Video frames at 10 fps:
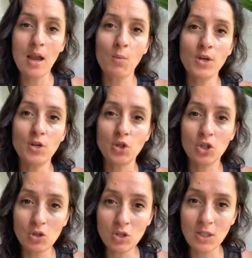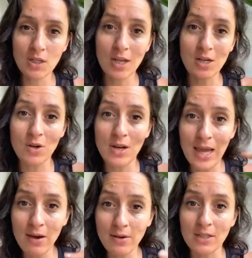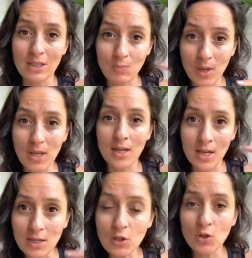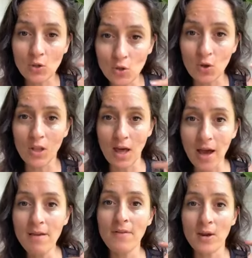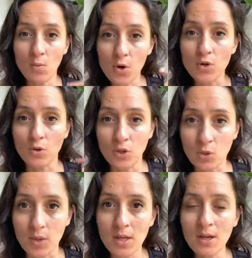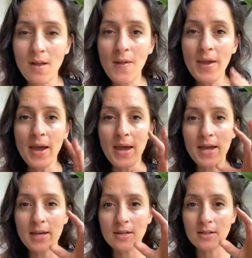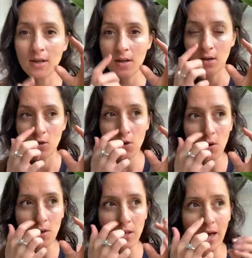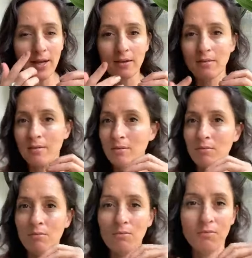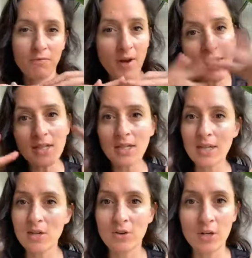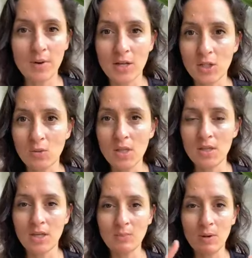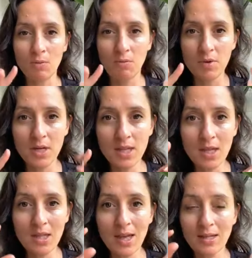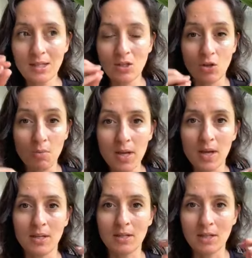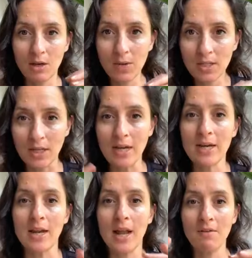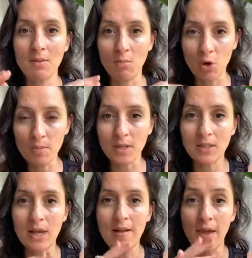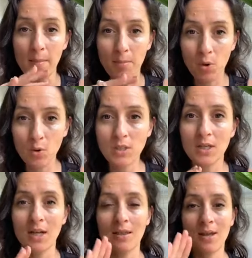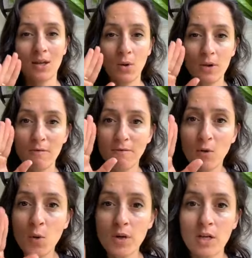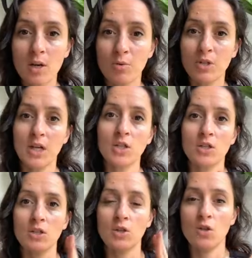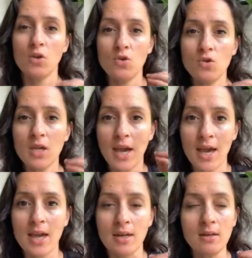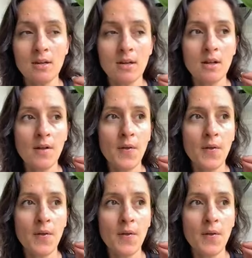And when you choose it and you allow it to speak into your life and what you're doing, and not like frantically going around doing things, but really like stopping and slowing down and having moments and pausing, and then going forward in your projection so that you can